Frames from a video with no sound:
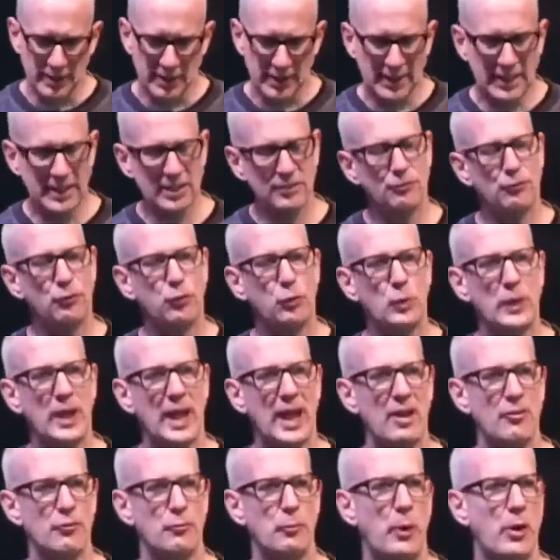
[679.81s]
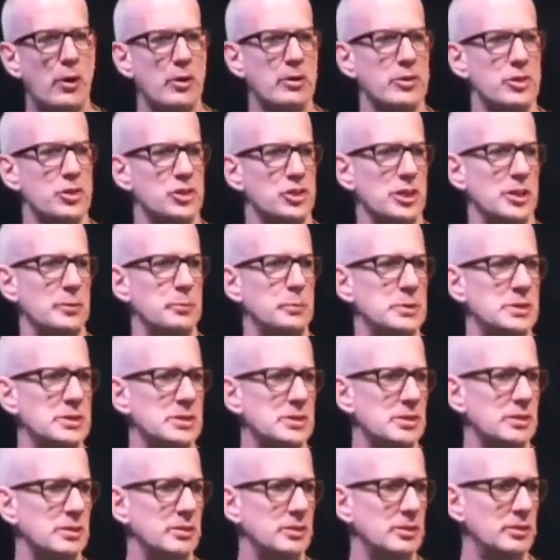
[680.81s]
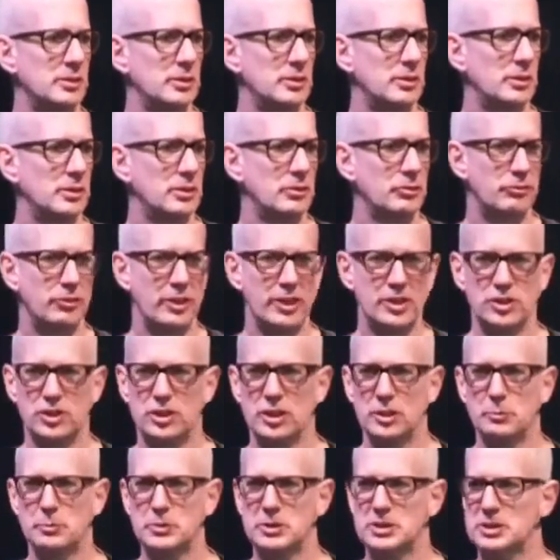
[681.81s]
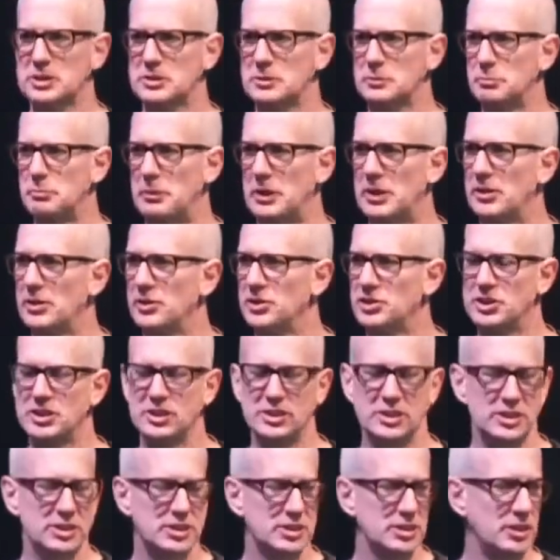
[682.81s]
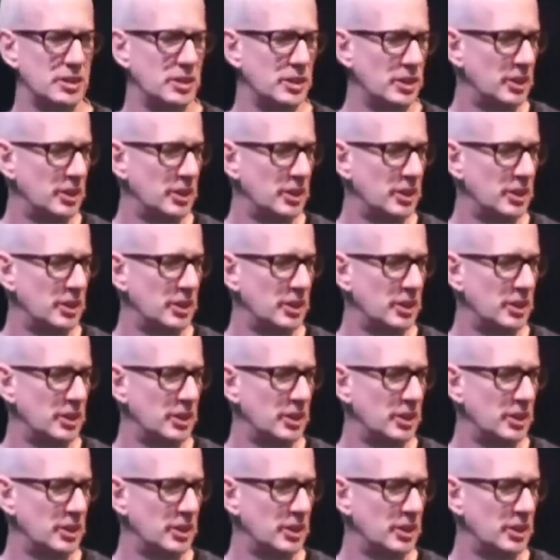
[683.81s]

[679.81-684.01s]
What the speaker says: if we have partnerships, friendships, marriages,